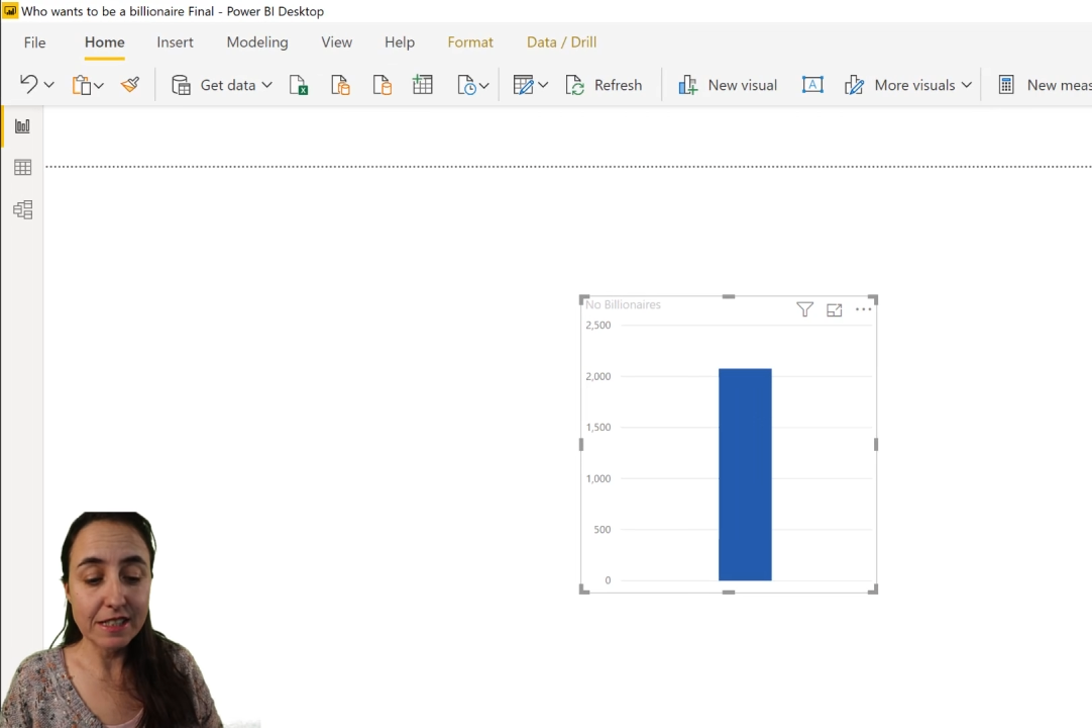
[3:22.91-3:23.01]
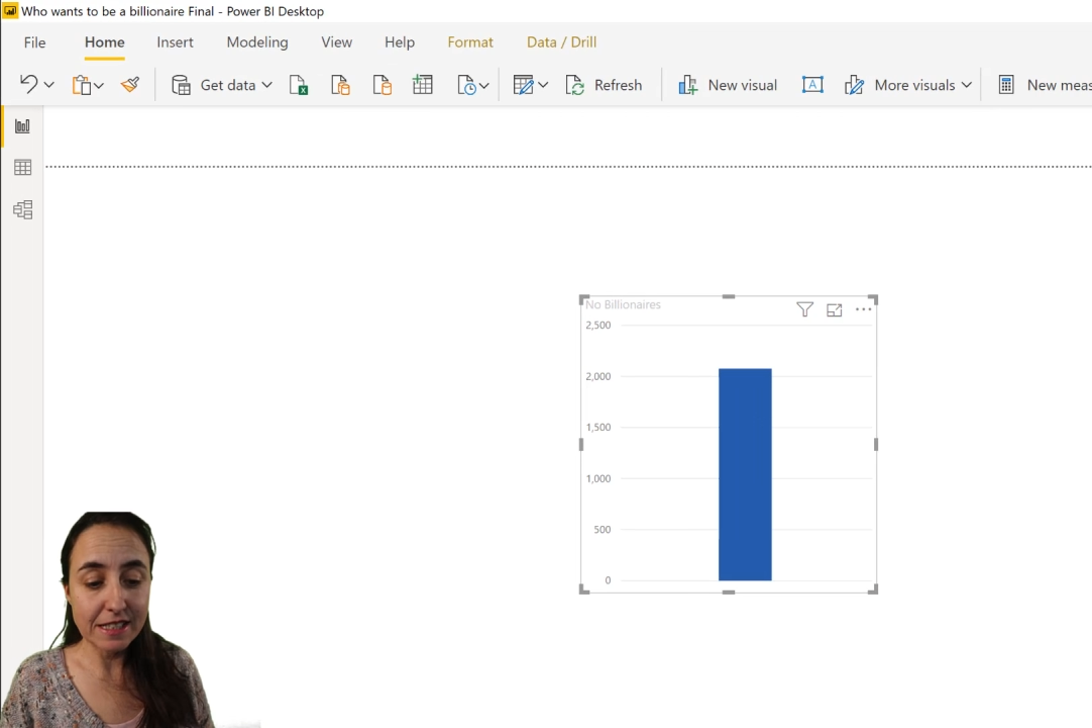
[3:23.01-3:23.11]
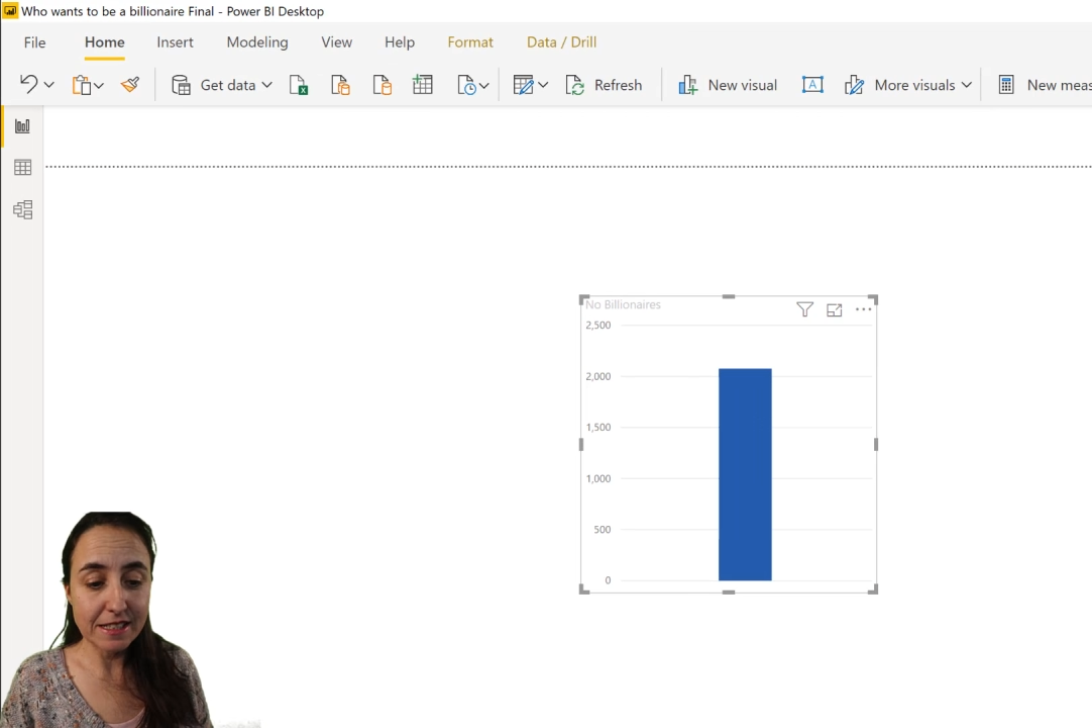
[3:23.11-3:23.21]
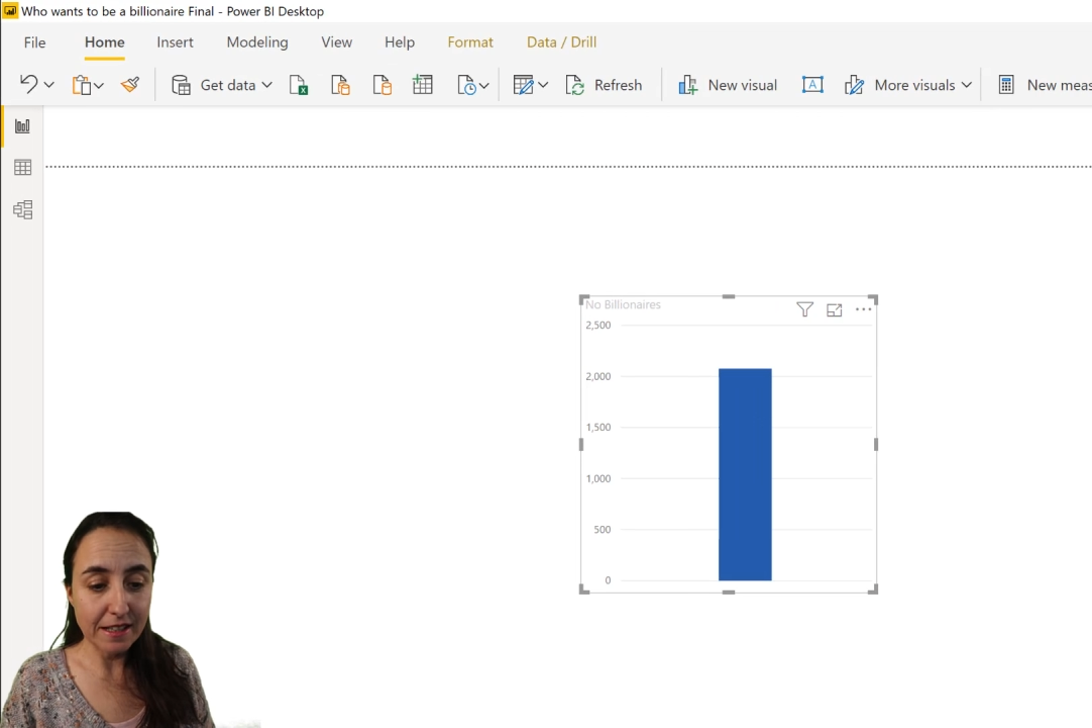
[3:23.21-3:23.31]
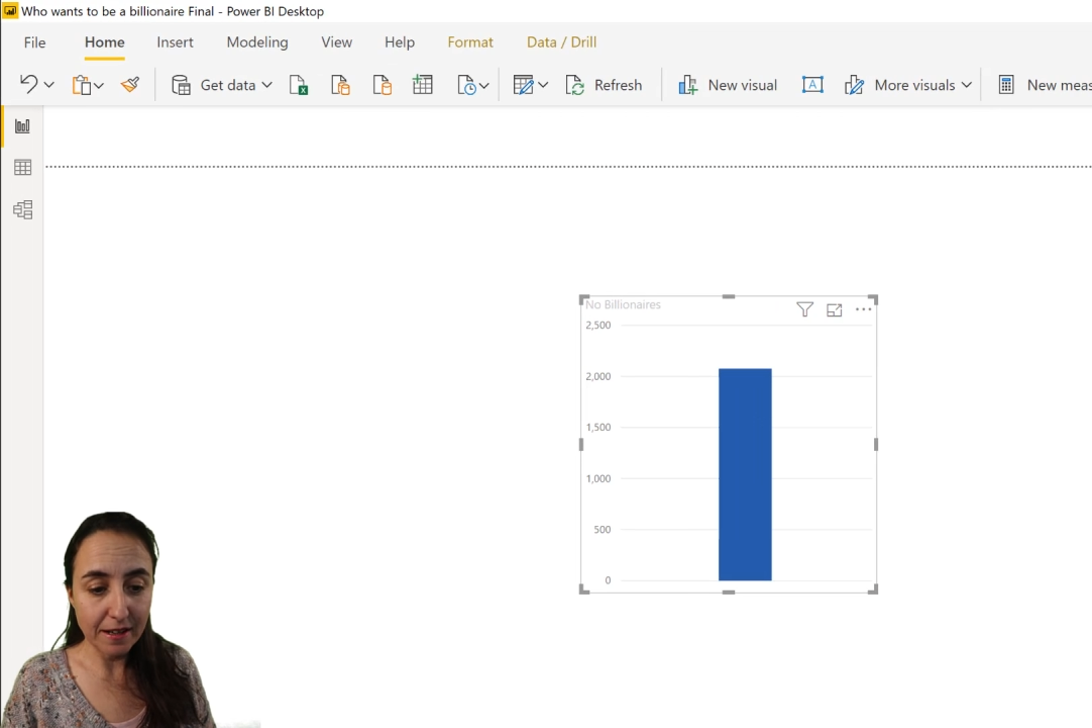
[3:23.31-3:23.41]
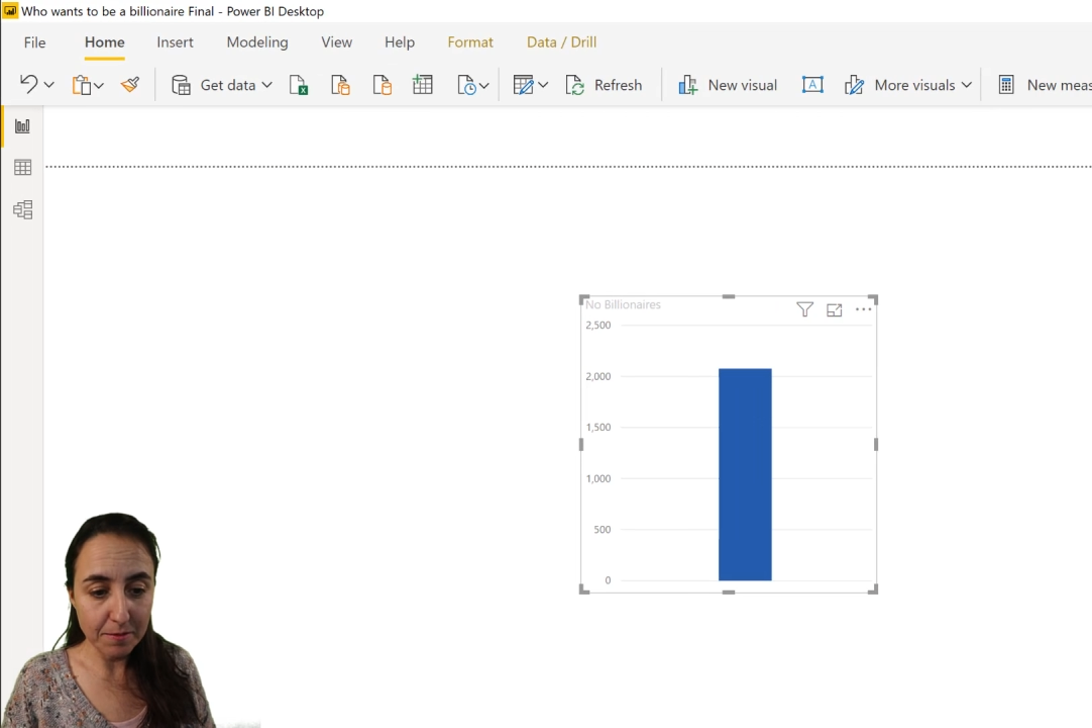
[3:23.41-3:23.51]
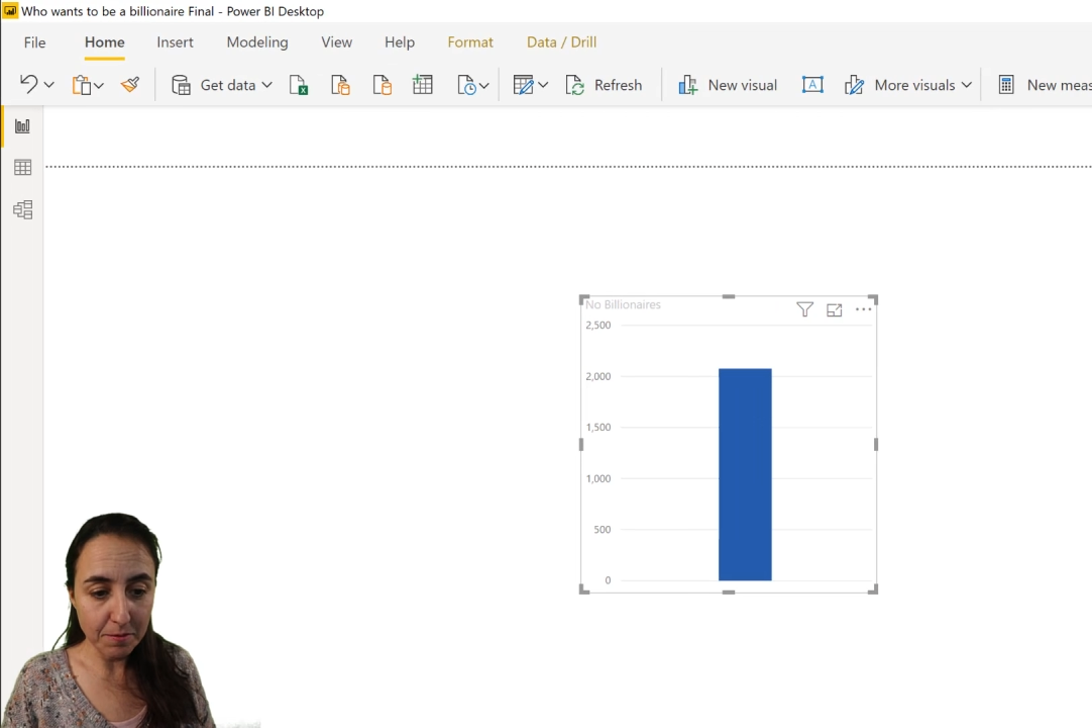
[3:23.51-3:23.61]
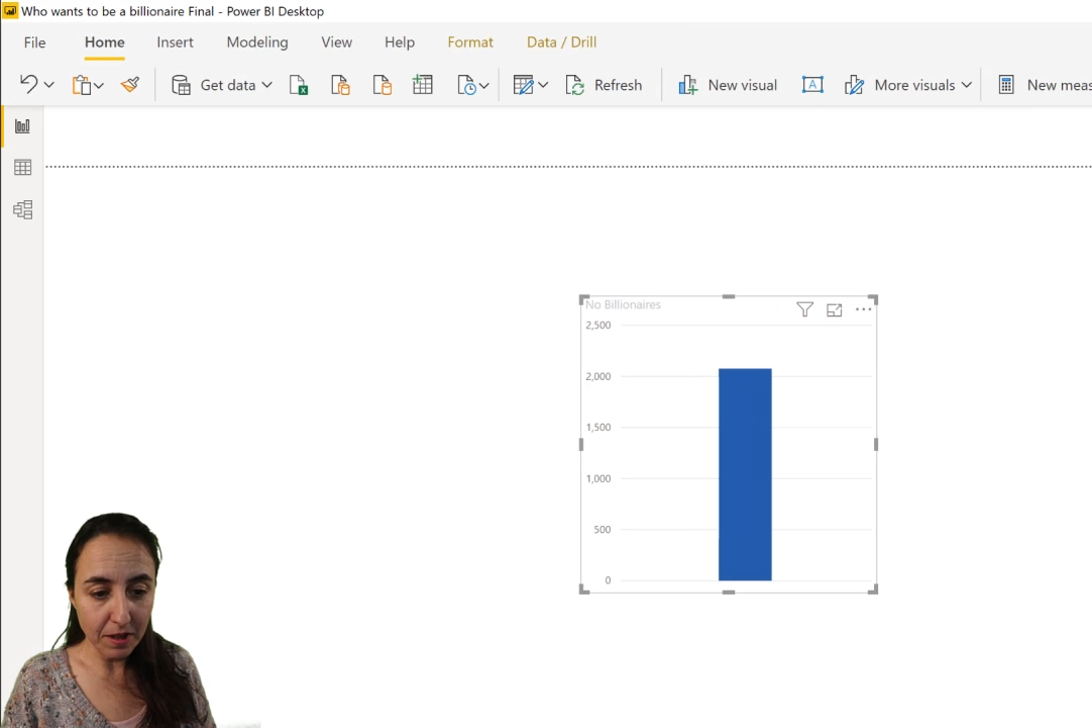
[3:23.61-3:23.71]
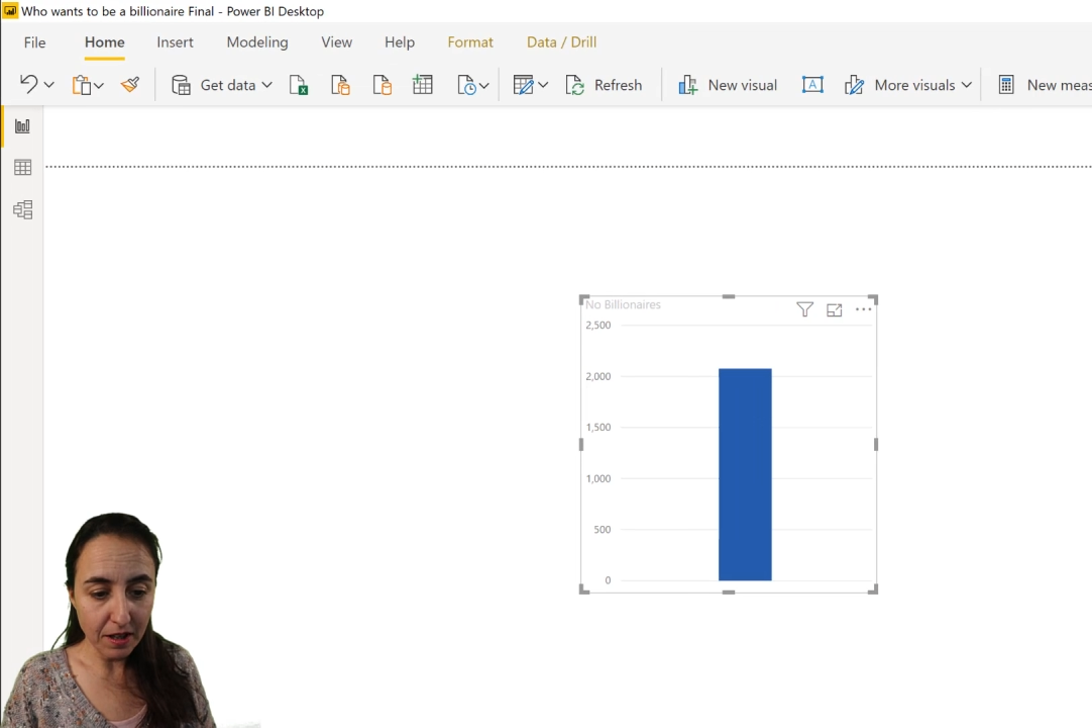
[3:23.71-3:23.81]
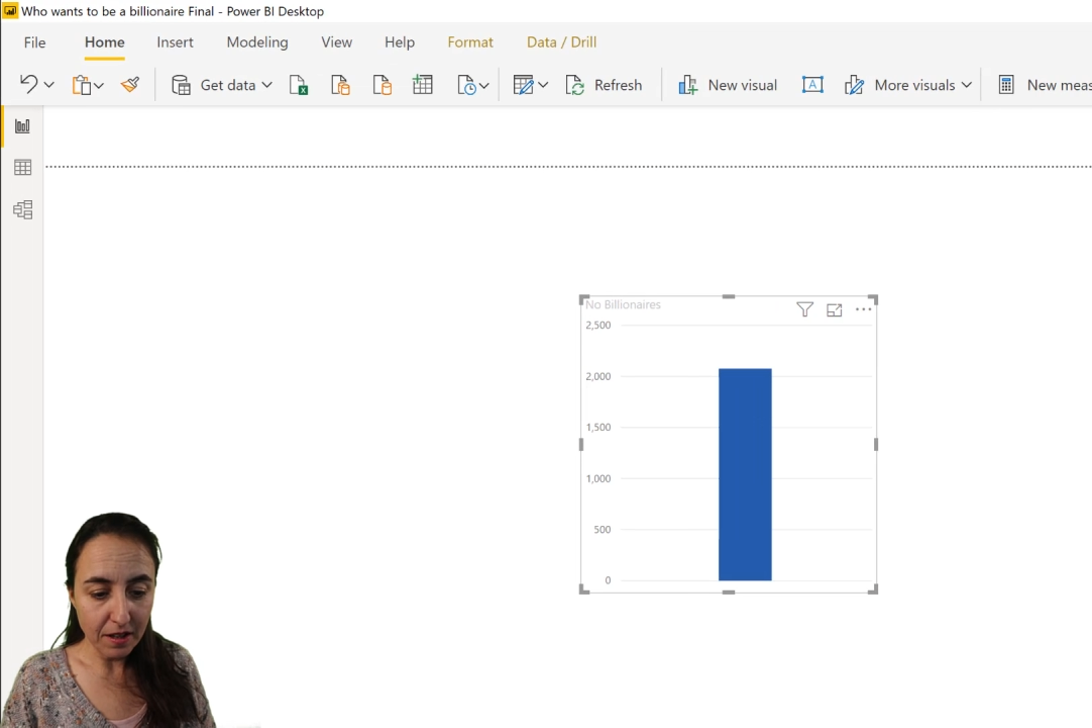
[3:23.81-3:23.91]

the same.